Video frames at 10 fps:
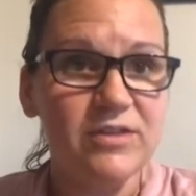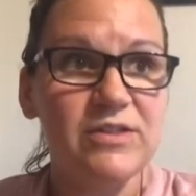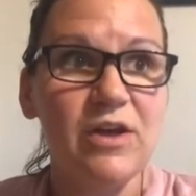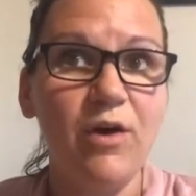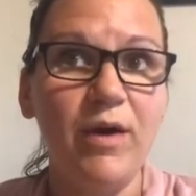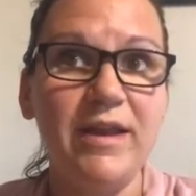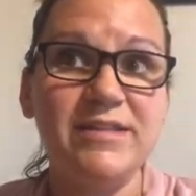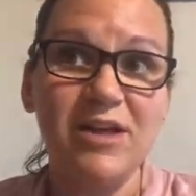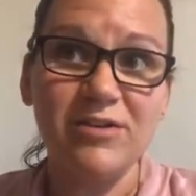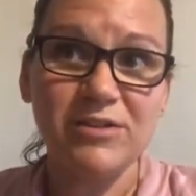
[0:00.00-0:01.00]
So, and
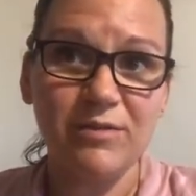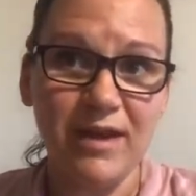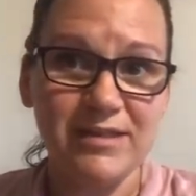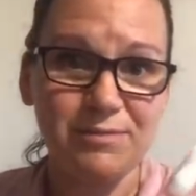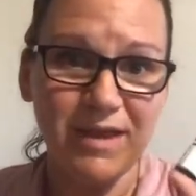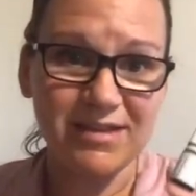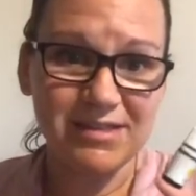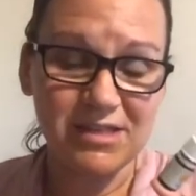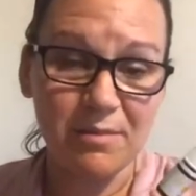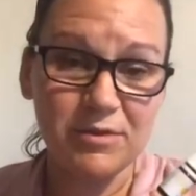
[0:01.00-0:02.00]
it's also nice
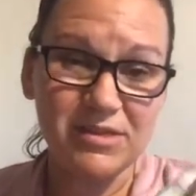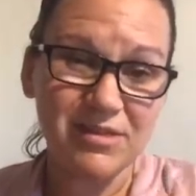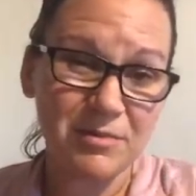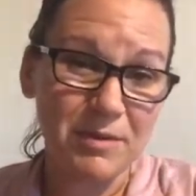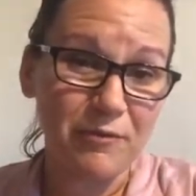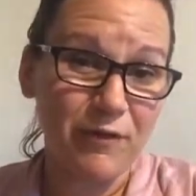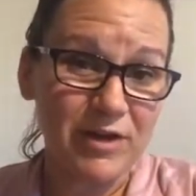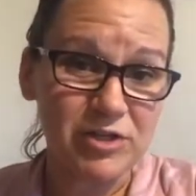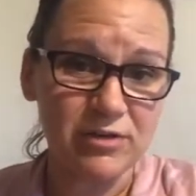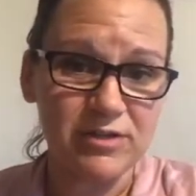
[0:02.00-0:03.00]
because it's almost a little bit
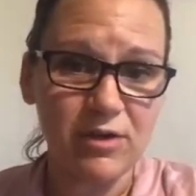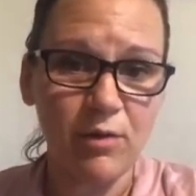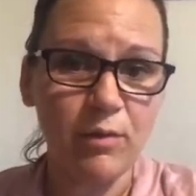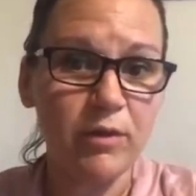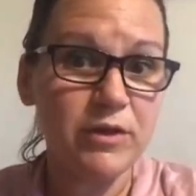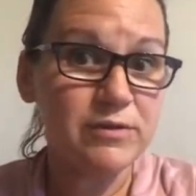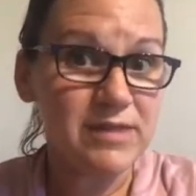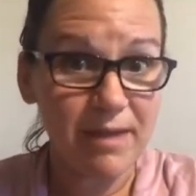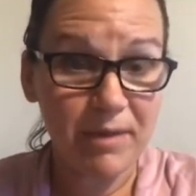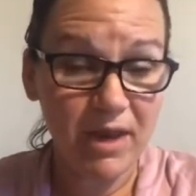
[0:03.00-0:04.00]
fresher. So we'll
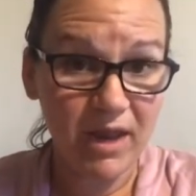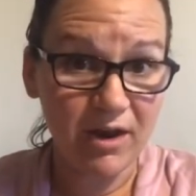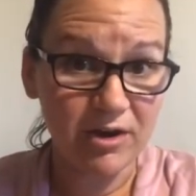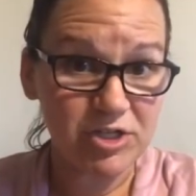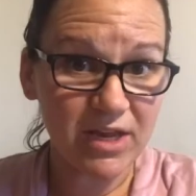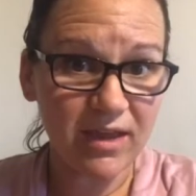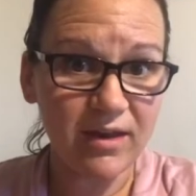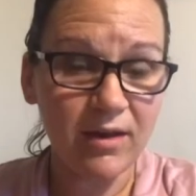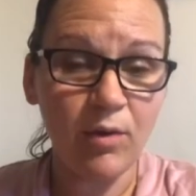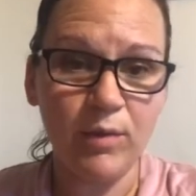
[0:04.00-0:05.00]
use lemon in our chicken.